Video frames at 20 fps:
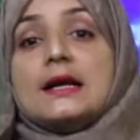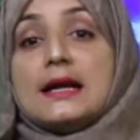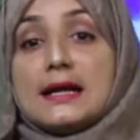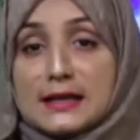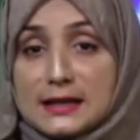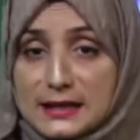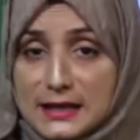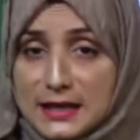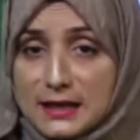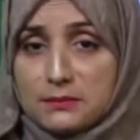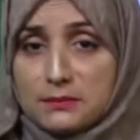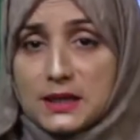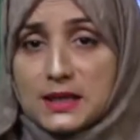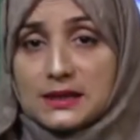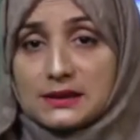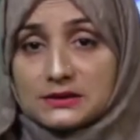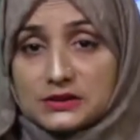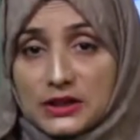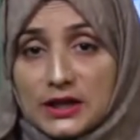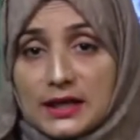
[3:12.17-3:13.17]

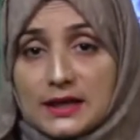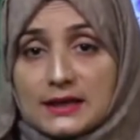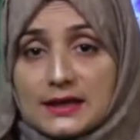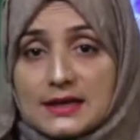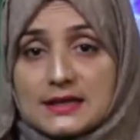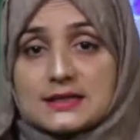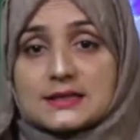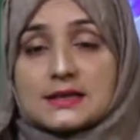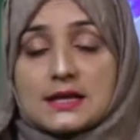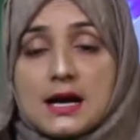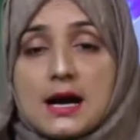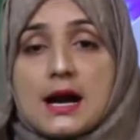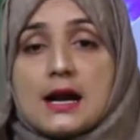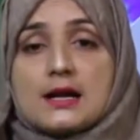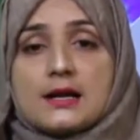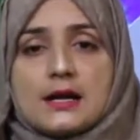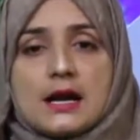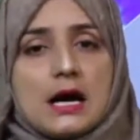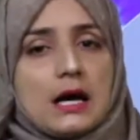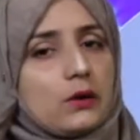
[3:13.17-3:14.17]
naming thing is
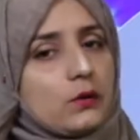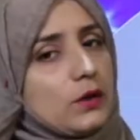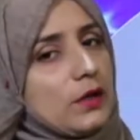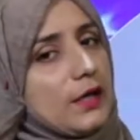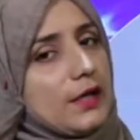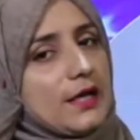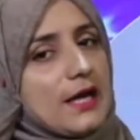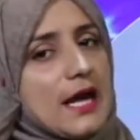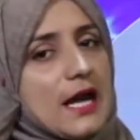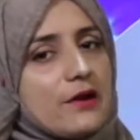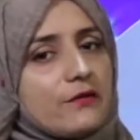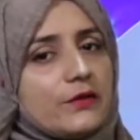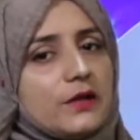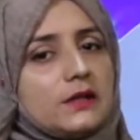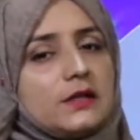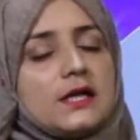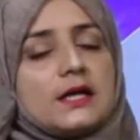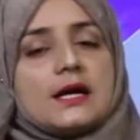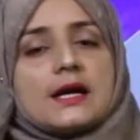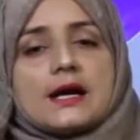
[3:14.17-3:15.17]
called noun, and
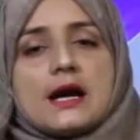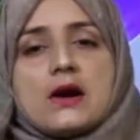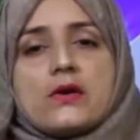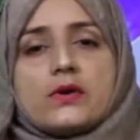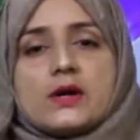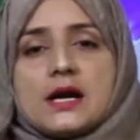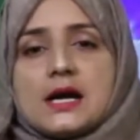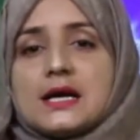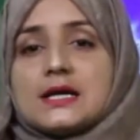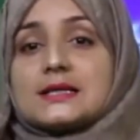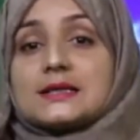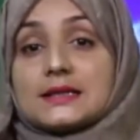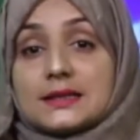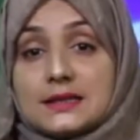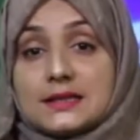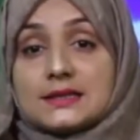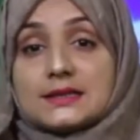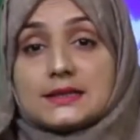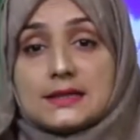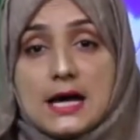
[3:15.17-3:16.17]
everything around us
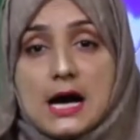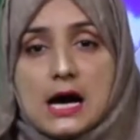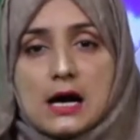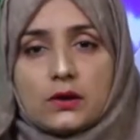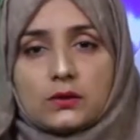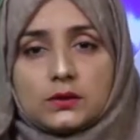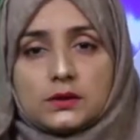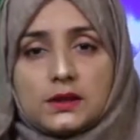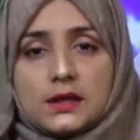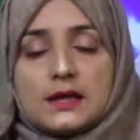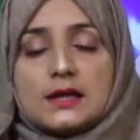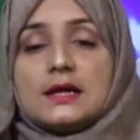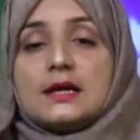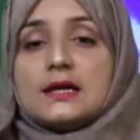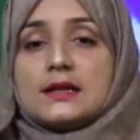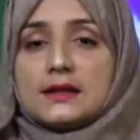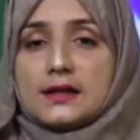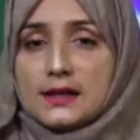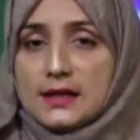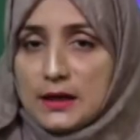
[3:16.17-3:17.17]
is noun.
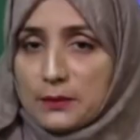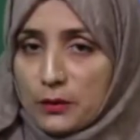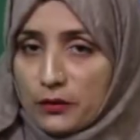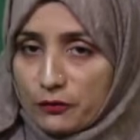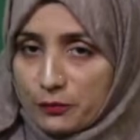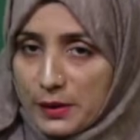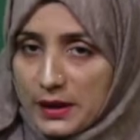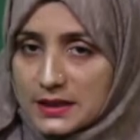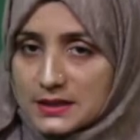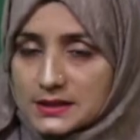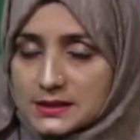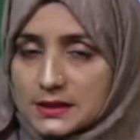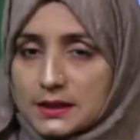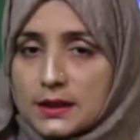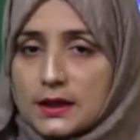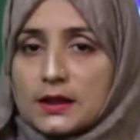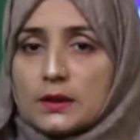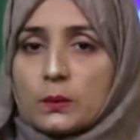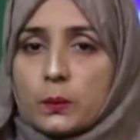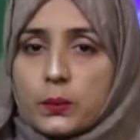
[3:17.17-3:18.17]
The name of
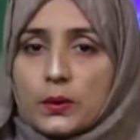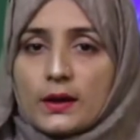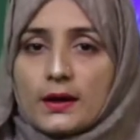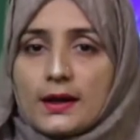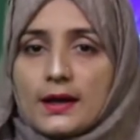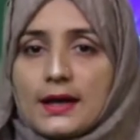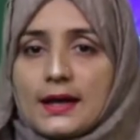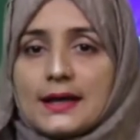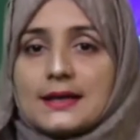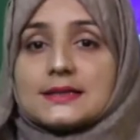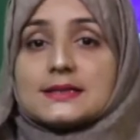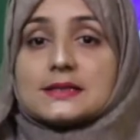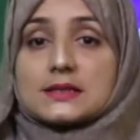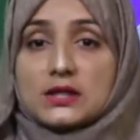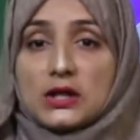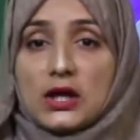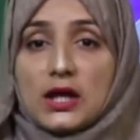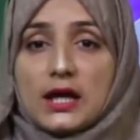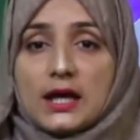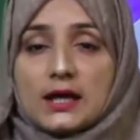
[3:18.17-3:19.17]
person, place,
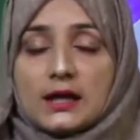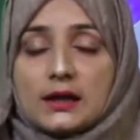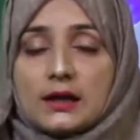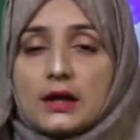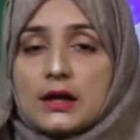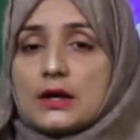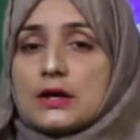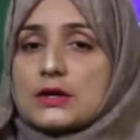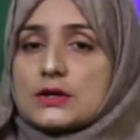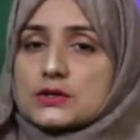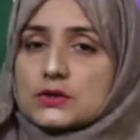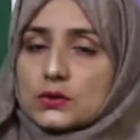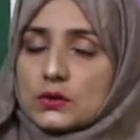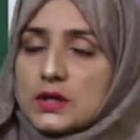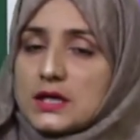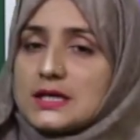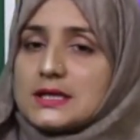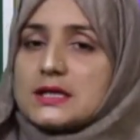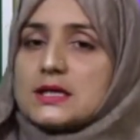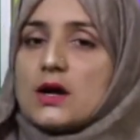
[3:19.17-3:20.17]
thing, so
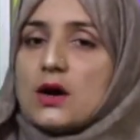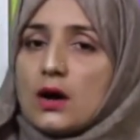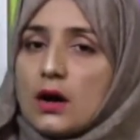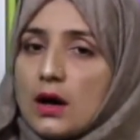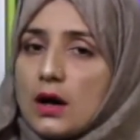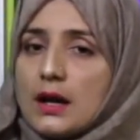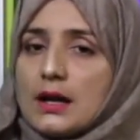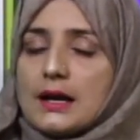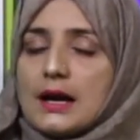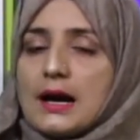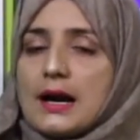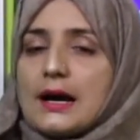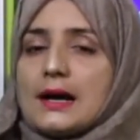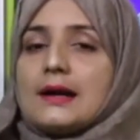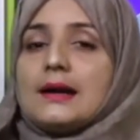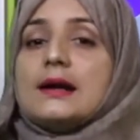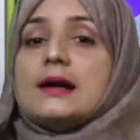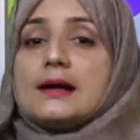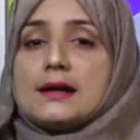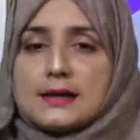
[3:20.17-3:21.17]
it all
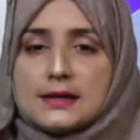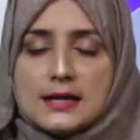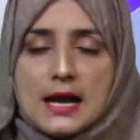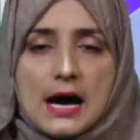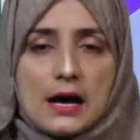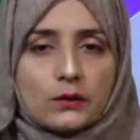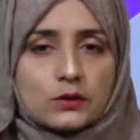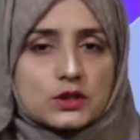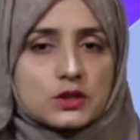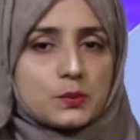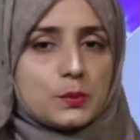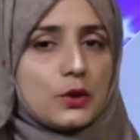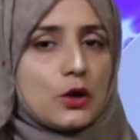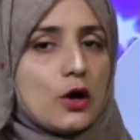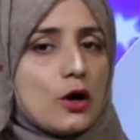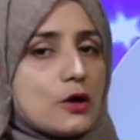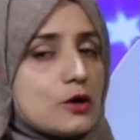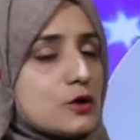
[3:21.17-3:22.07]
are nouns, belong